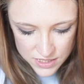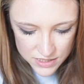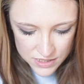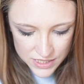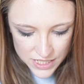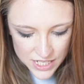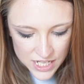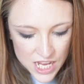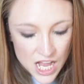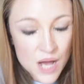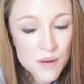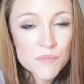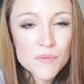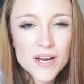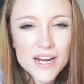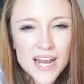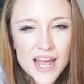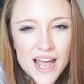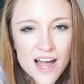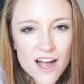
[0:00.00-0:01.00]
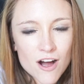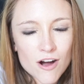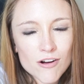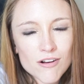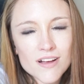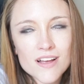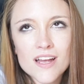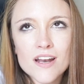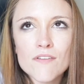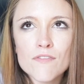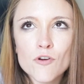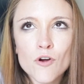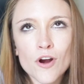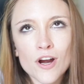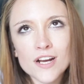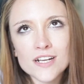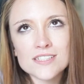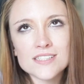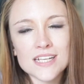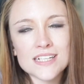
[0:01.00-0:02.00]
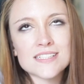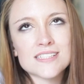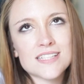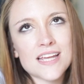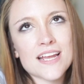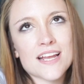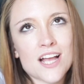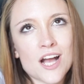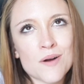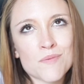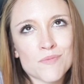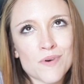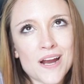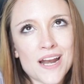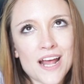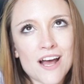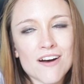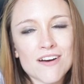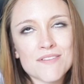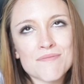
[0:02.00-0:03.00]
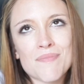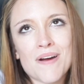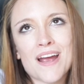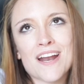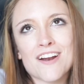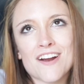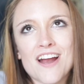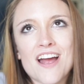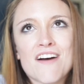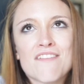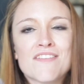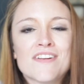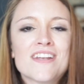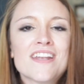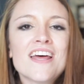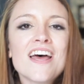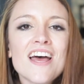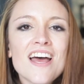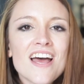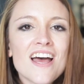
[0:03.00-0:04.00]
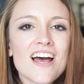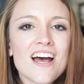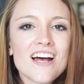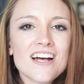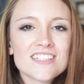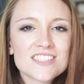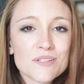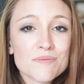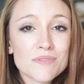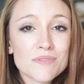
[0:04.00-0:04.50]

they come right out. And of course, I say come right out, and mine are having some